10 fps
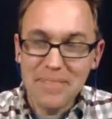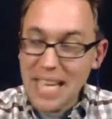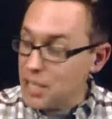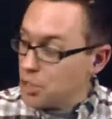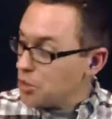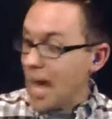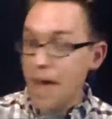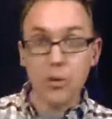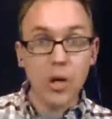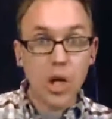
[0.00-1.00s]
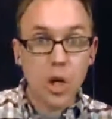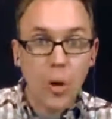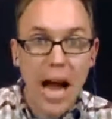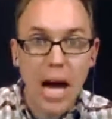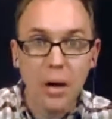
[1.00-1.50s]
And you'll gather a
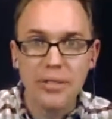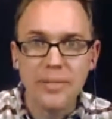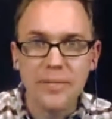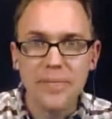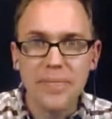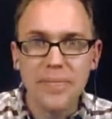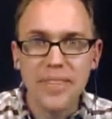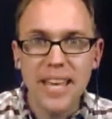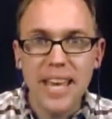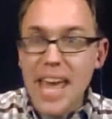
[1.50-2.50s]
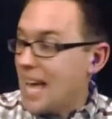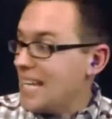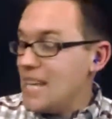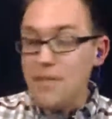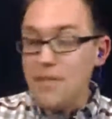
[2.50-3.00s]
crowd.
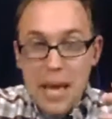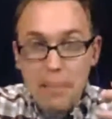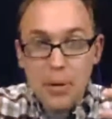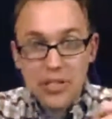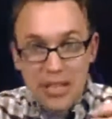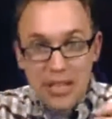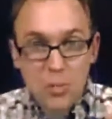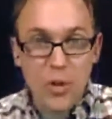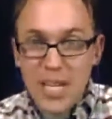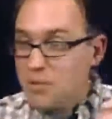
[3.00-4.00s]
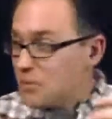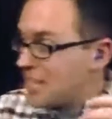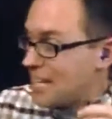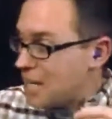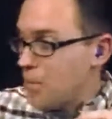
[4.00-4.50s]
And even that person that's winning will
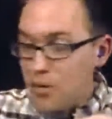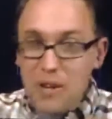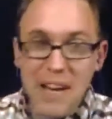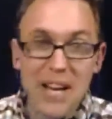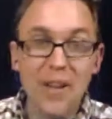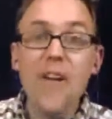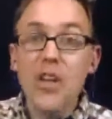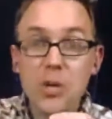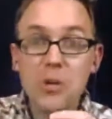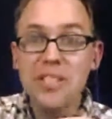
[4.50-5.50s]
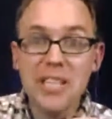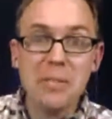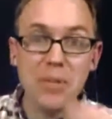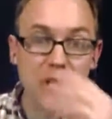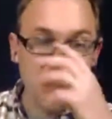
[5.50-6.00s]
say, come over here, use
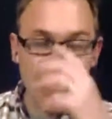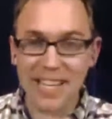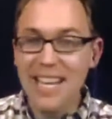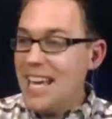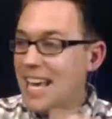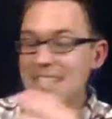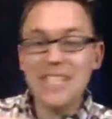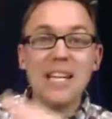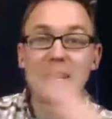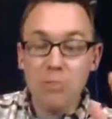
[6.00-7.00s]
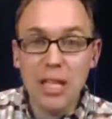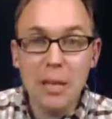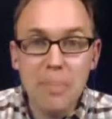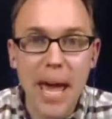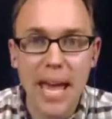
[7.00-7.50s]
this machine. It's going to
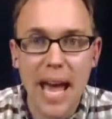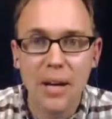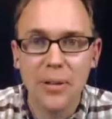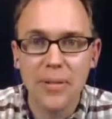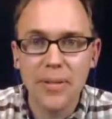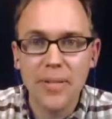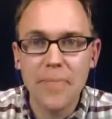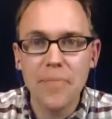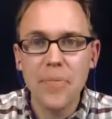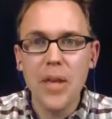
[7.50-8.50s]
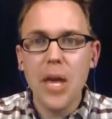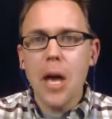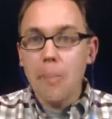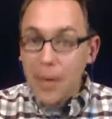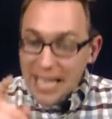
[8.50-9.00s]
really pay out.
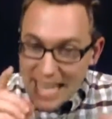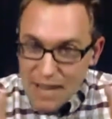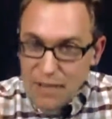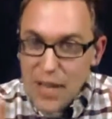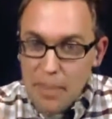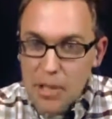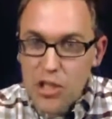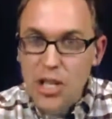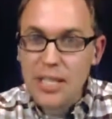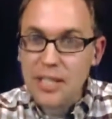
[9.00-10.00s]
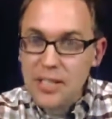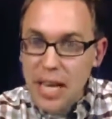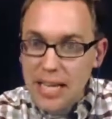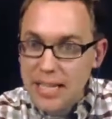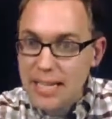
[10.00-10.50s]
But if that machine
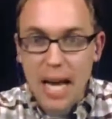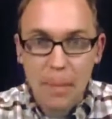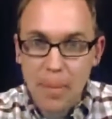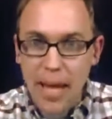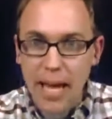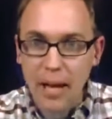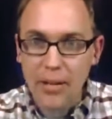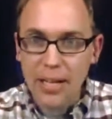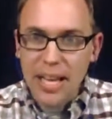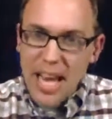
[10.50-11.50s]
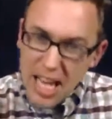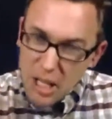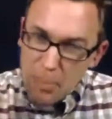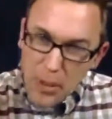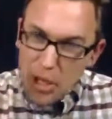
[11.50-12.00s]
decided to not pay out,
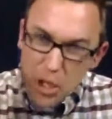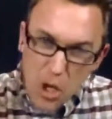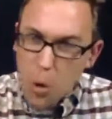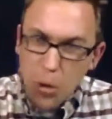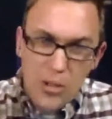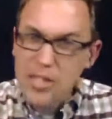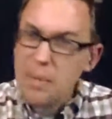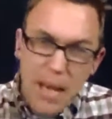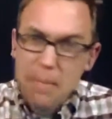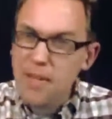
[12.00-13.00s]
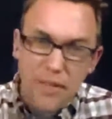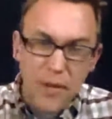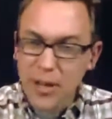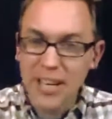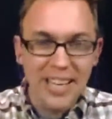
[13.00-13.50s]
and you put your quarters in maybe
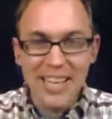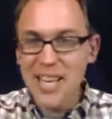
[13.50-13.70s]
for